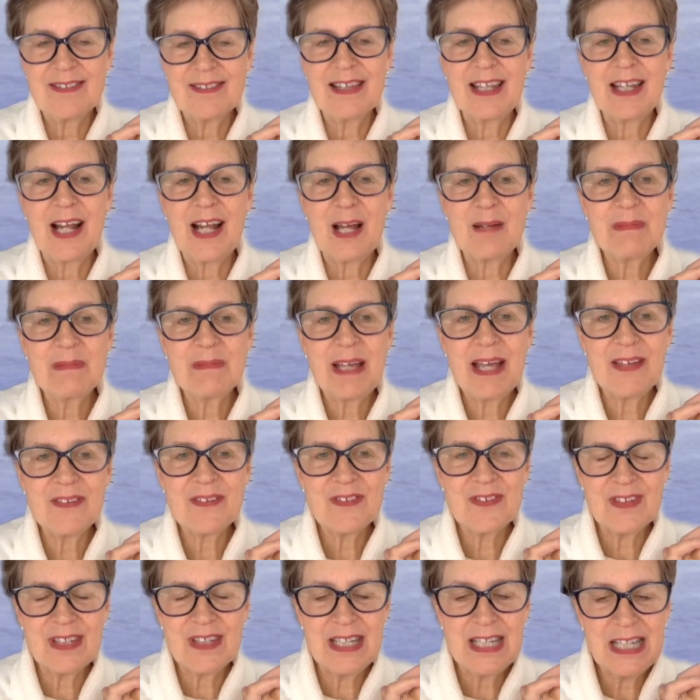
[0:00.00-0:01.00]
then I'm
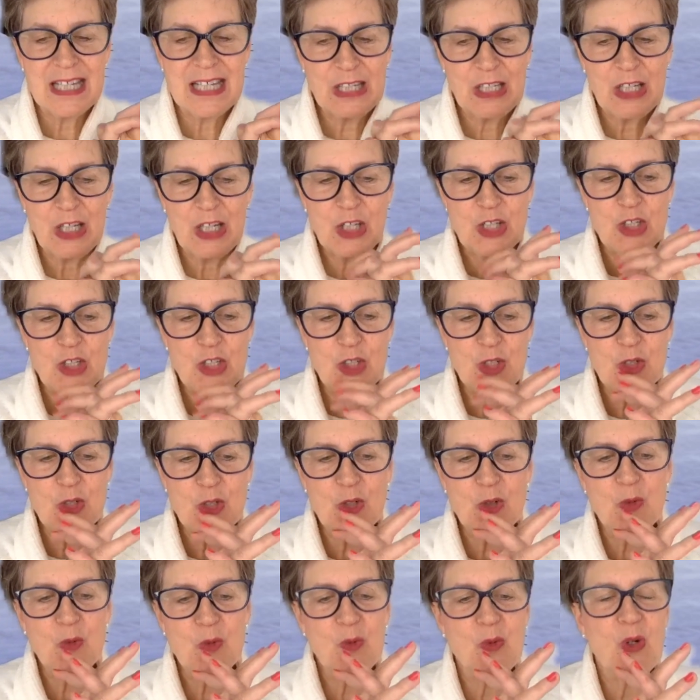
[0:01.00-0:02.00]
guessing
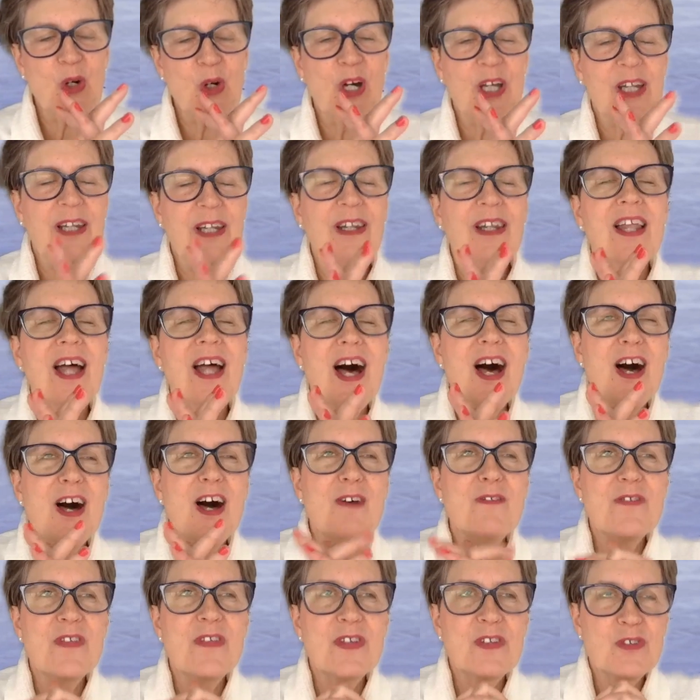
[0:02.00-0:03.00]
you would
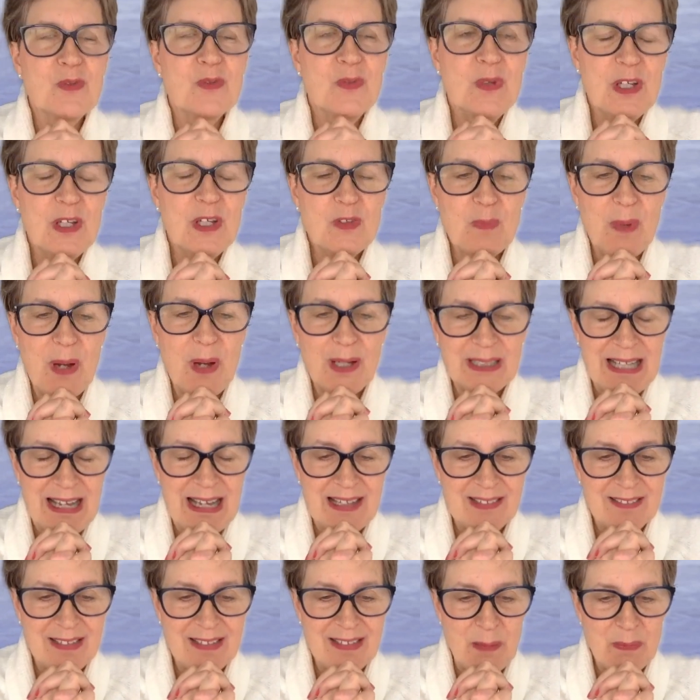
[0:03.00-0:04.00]
love this week's
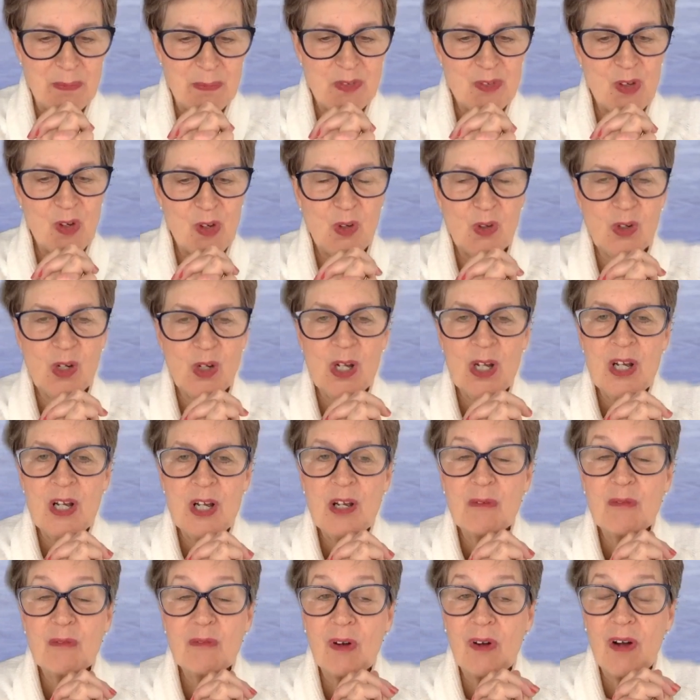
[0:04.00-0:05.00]
podcast episode
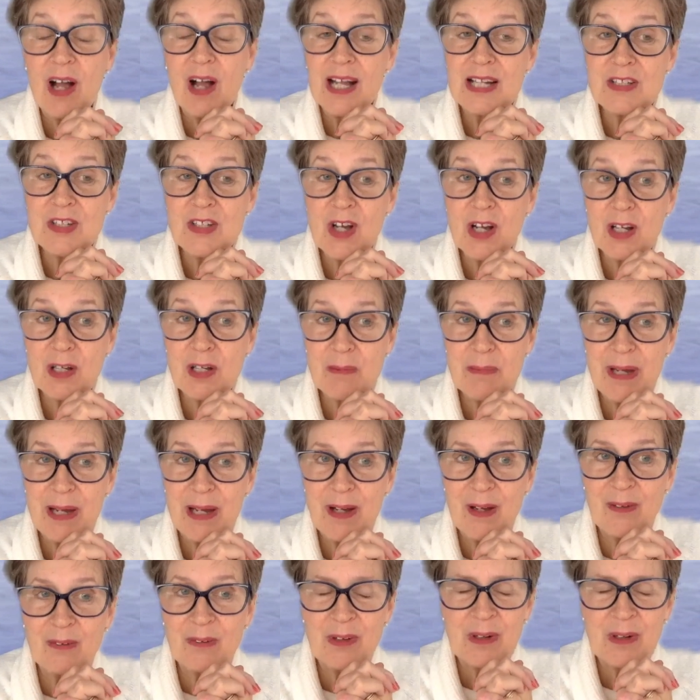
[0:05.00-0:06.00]
where I talk
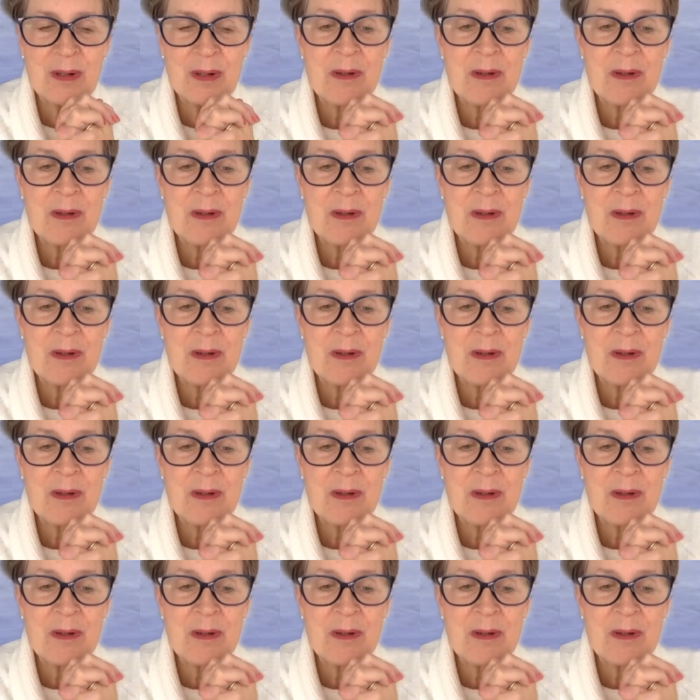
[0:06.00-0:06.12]
about